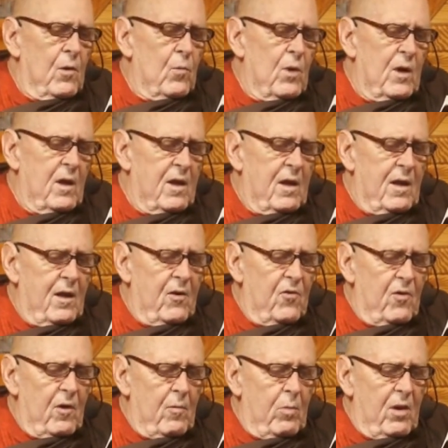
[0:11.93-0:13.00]
on one
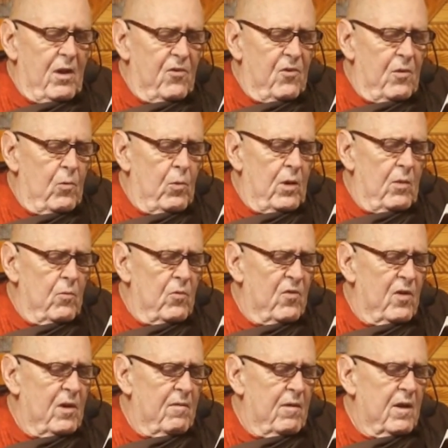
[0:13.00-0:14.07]
occasion the Blessed One was
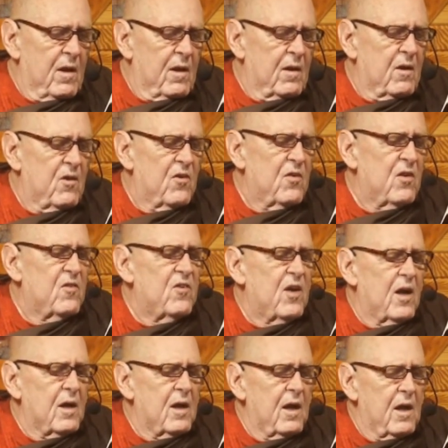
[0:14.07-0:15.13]
living in the
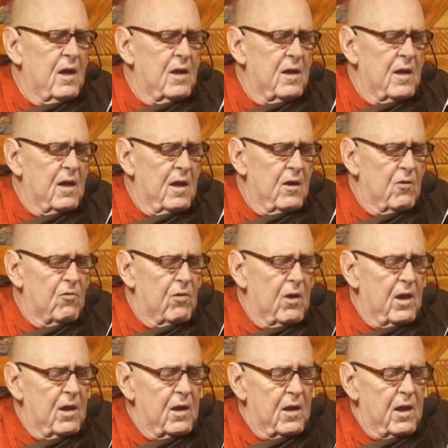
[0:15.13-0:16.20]
Sakyan
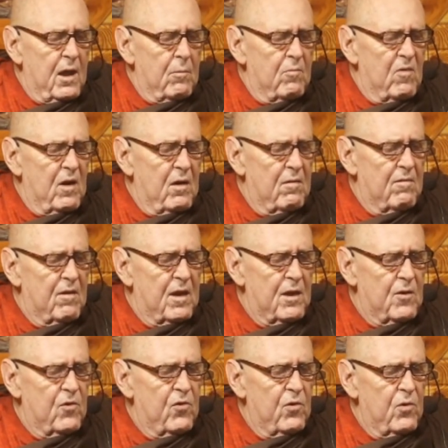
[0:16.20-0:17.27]
country in
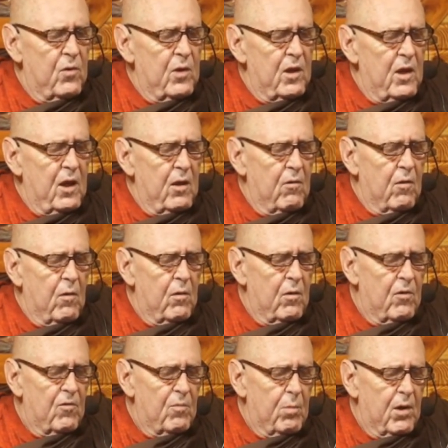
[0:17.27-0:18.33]
Kapilavatthu in
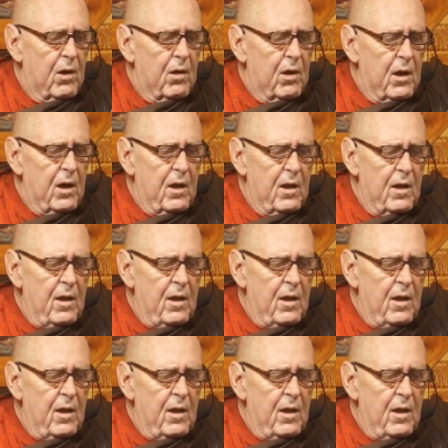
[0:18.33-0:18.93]
Nigrodha's park.